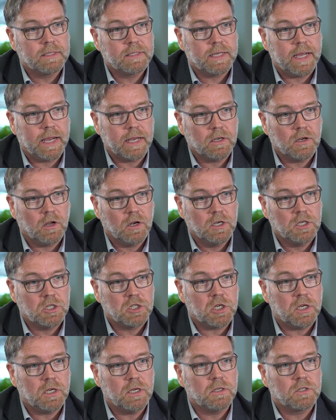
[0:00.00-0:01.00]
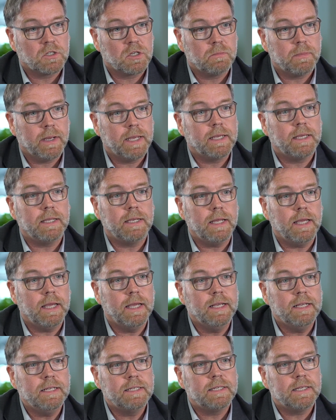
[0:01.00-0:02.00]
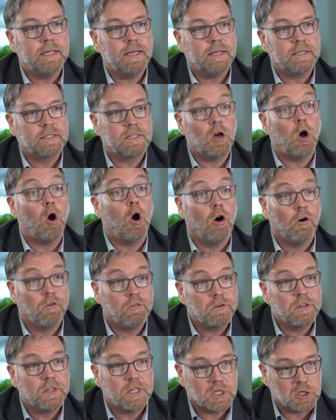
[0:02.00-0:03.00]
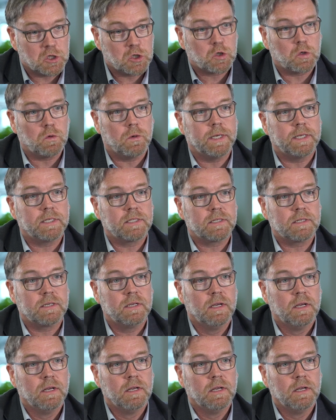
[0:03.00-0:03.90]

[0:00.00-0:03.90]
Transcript: technology to make it easier to offer this choice